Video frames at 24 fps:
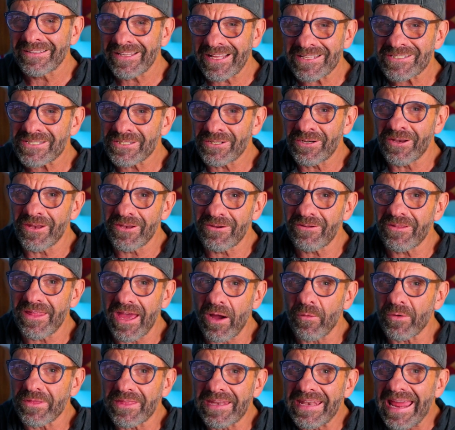Let's learn to do
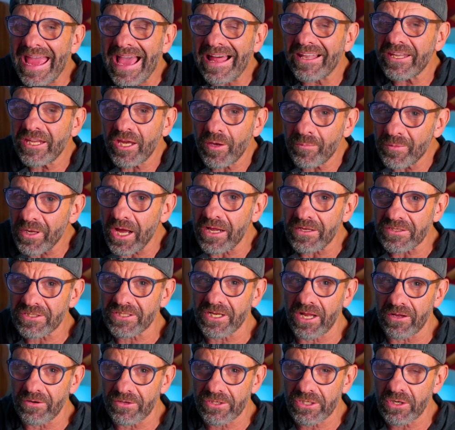that with an Ali Abdaal
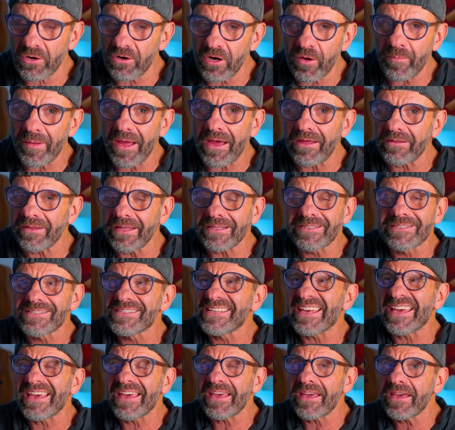style short about, let's
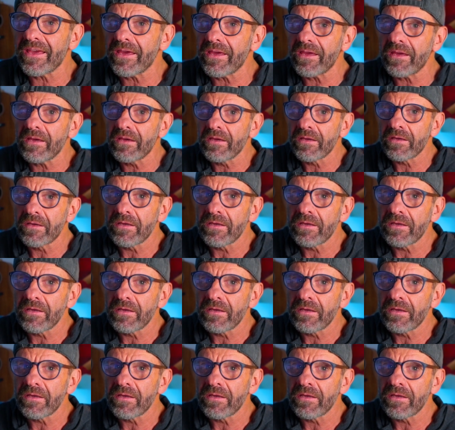say,